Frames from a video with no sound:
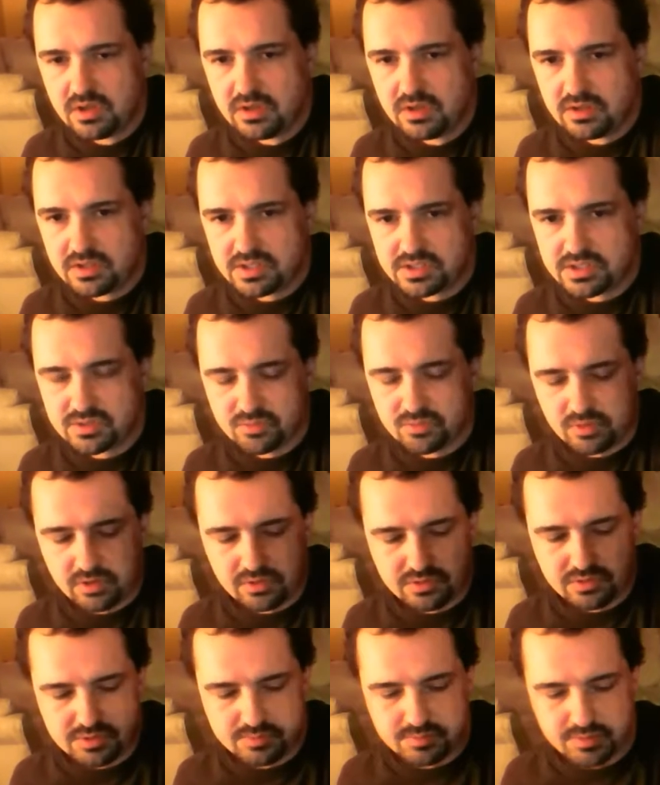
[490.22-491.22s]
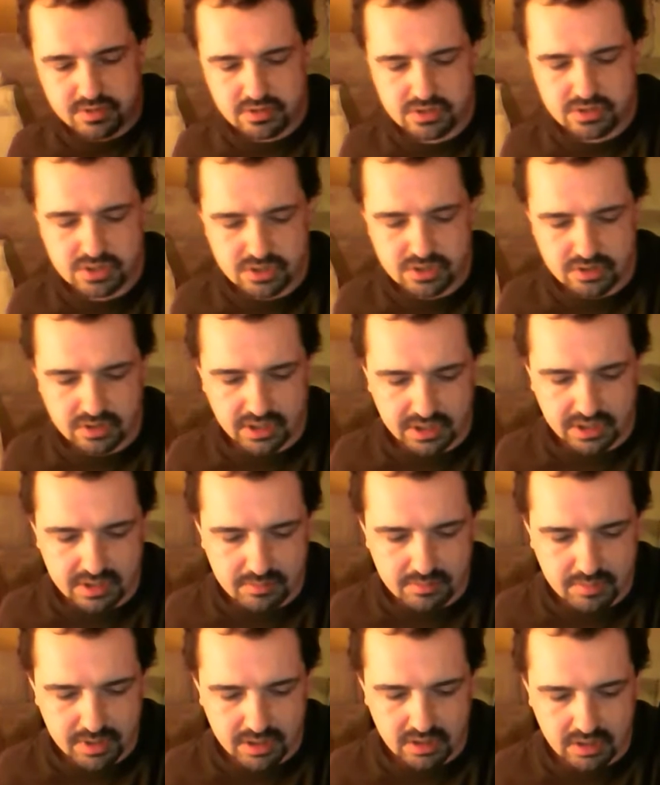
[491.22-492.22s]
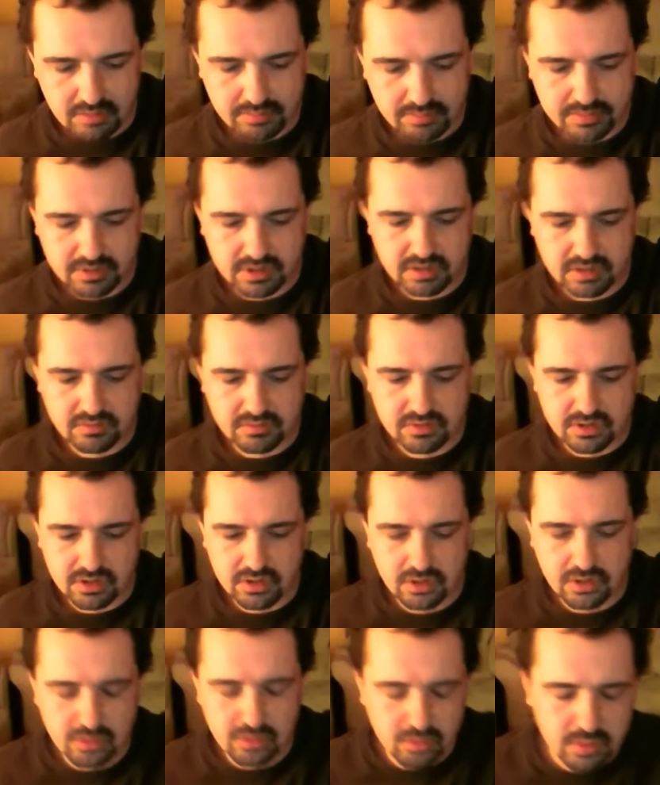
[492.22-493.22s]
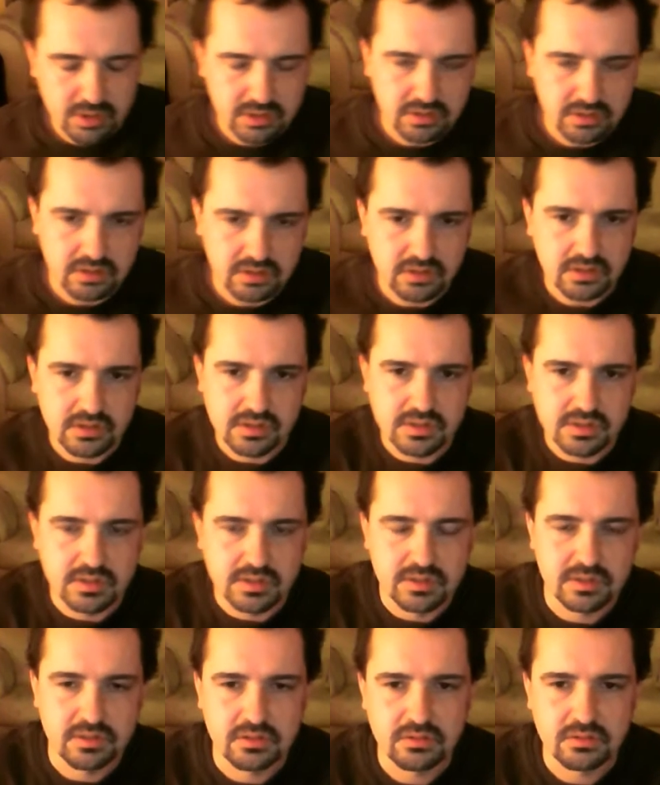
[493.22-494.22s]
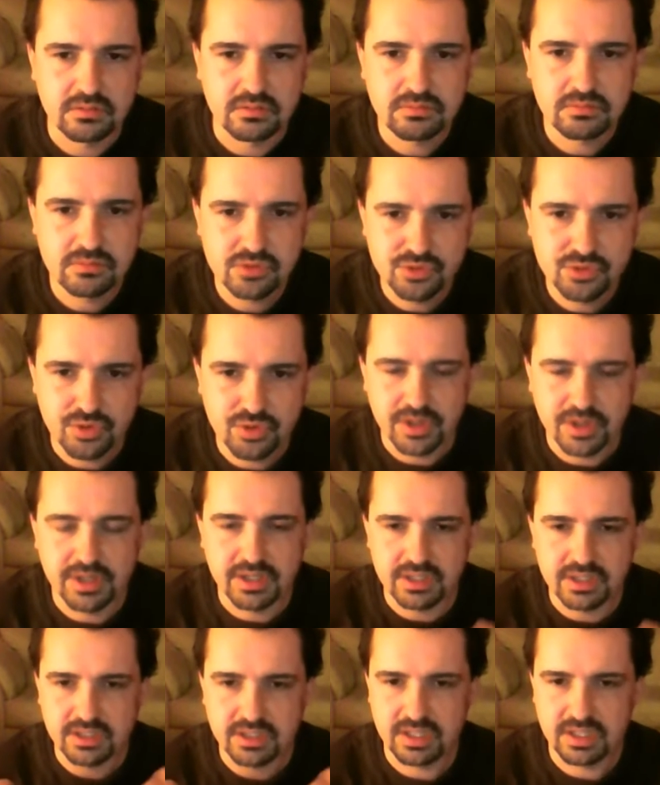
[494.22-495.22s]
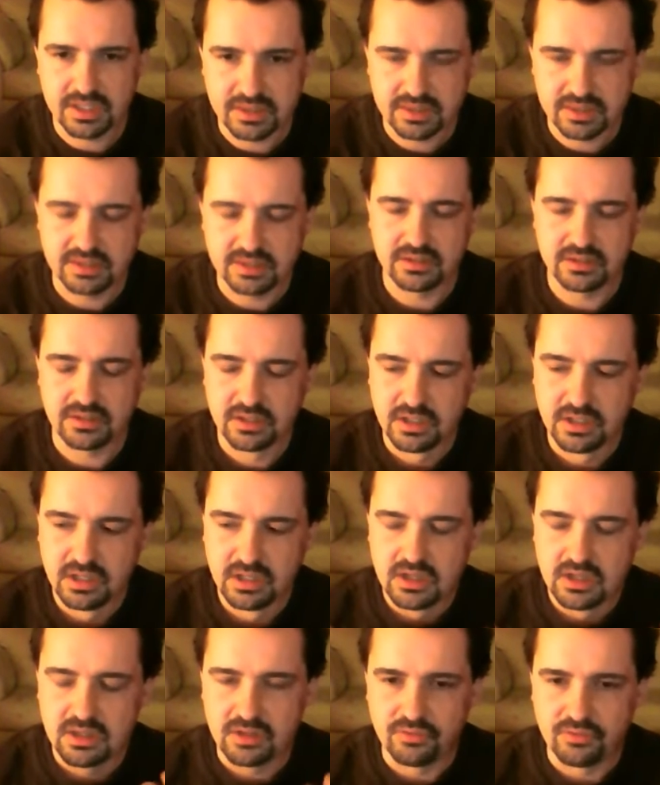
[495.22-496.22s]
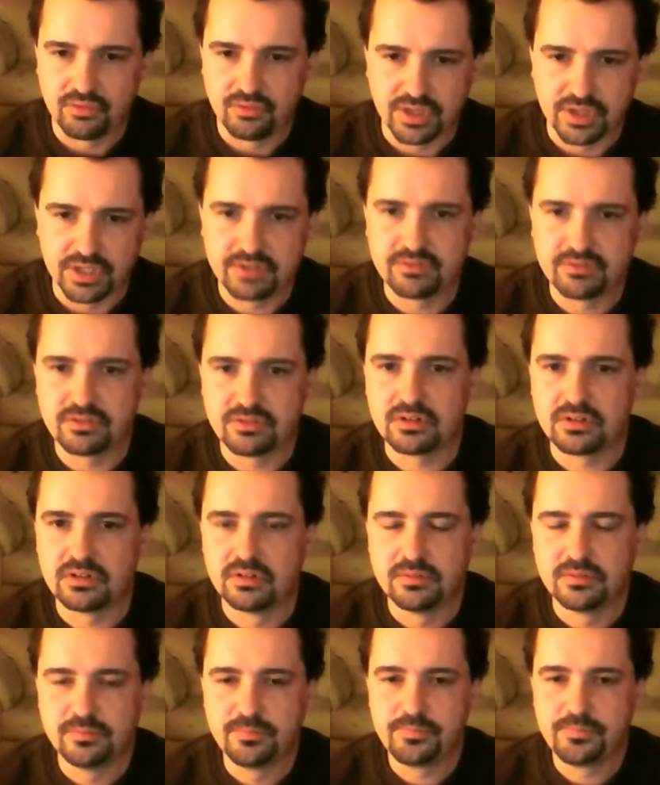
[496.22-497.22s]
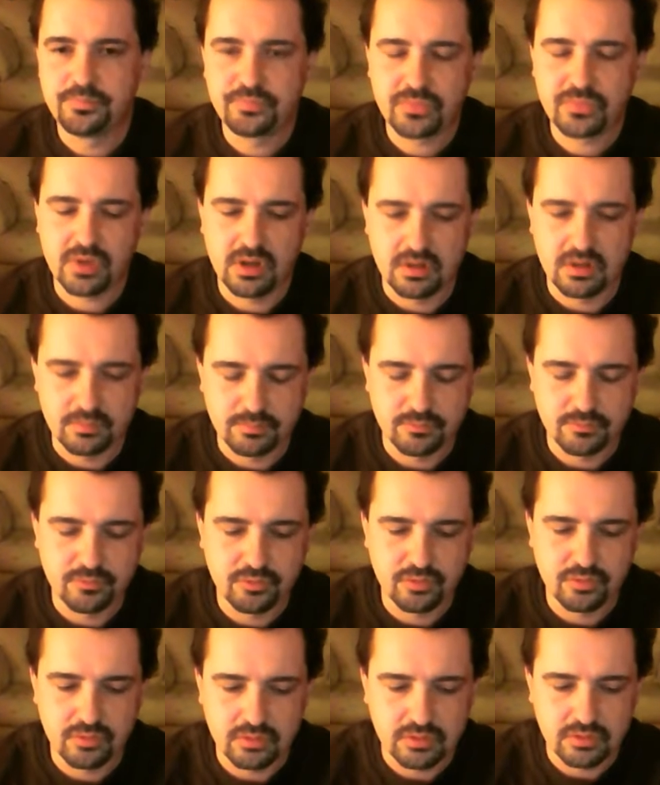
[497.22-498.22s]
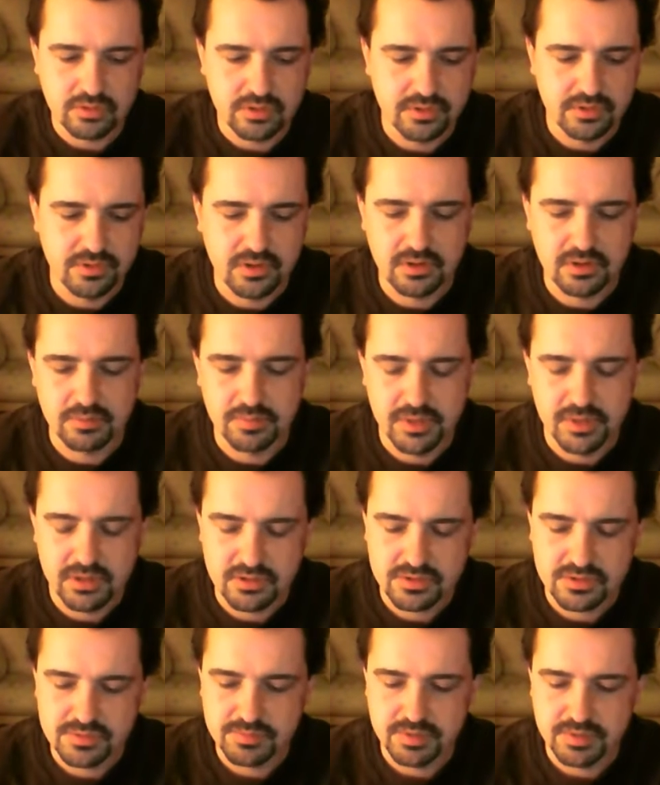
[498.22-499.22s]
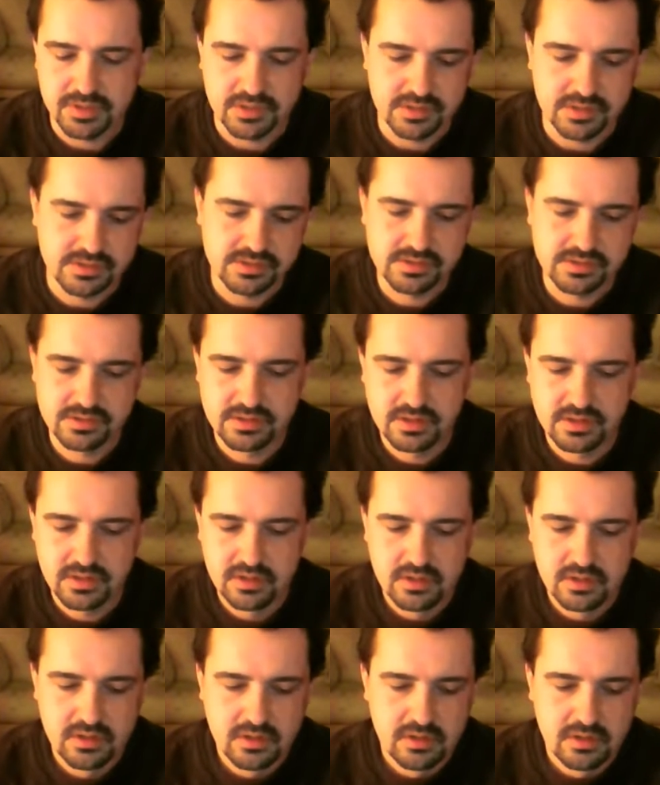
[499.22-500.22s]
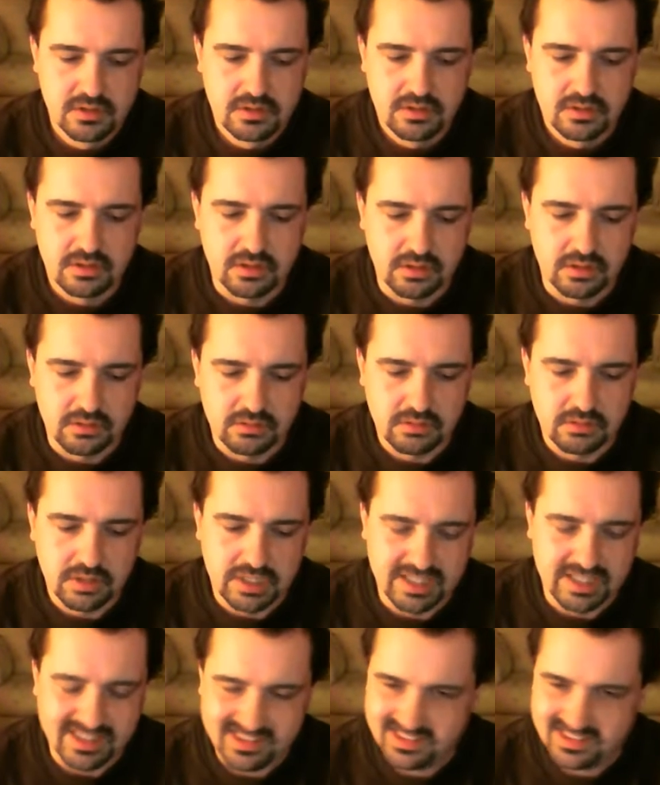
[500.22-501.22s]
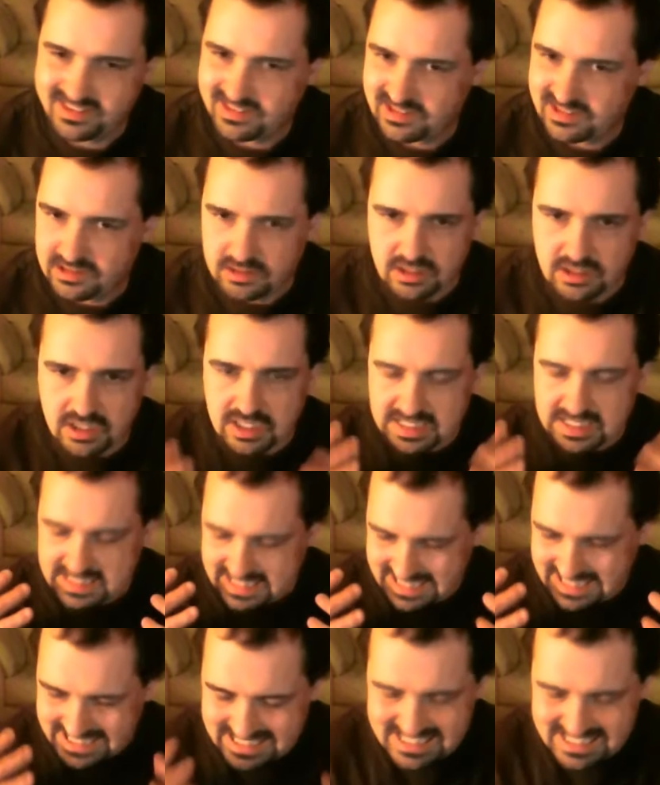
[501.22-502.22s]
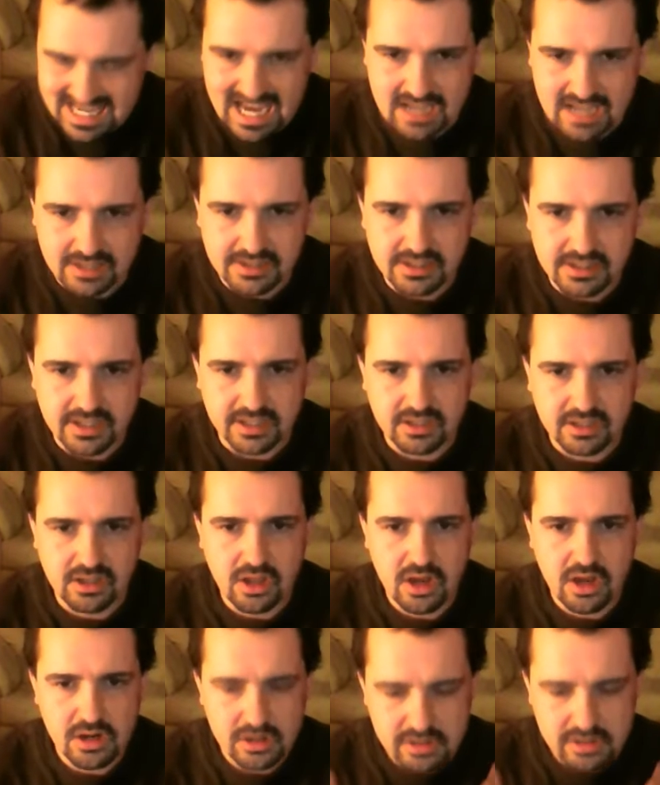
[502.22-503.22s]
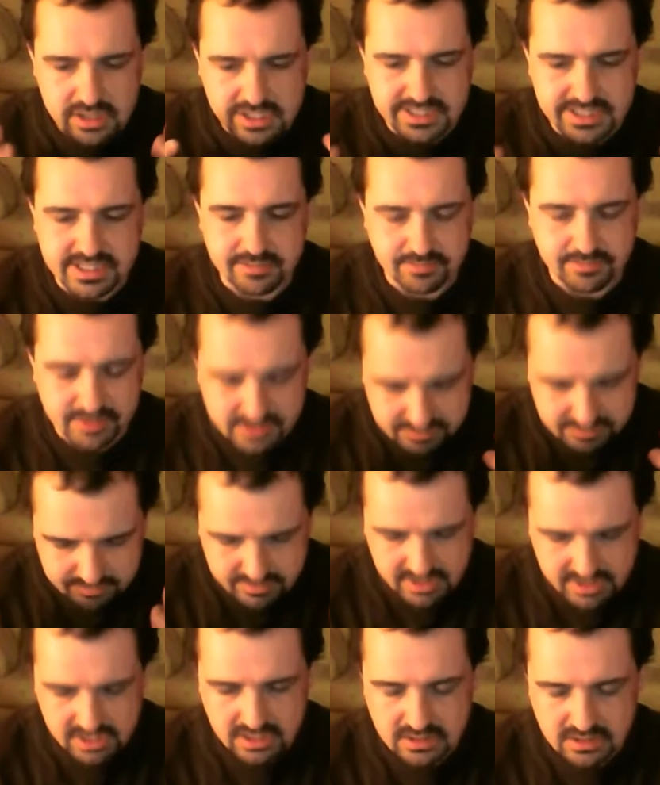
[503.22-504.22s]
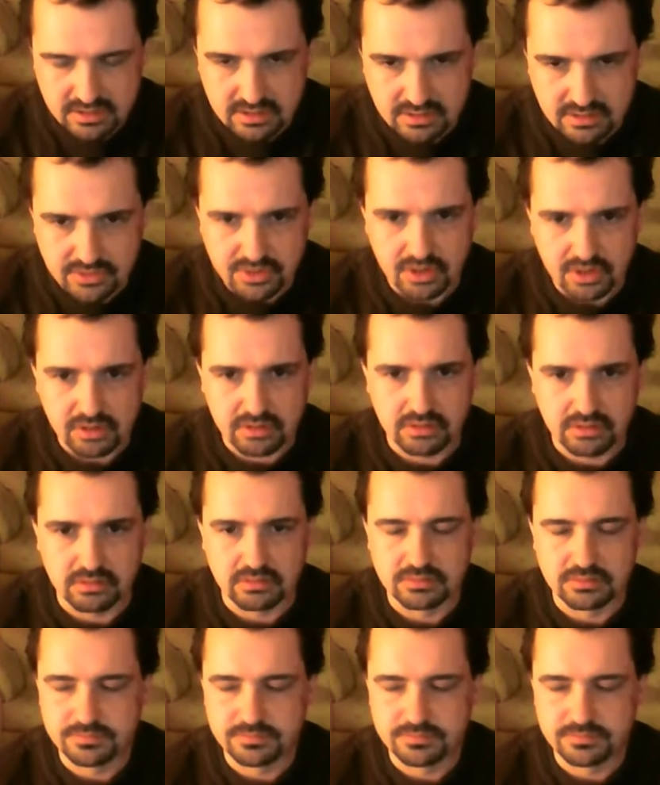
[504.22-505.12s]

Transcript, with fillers: this is one of those beers you'd like to pick up and give it a go and uh, you know try and get the the flavor um, for the dark beers because you know, it, it's exactly like a lager, except it's made darker.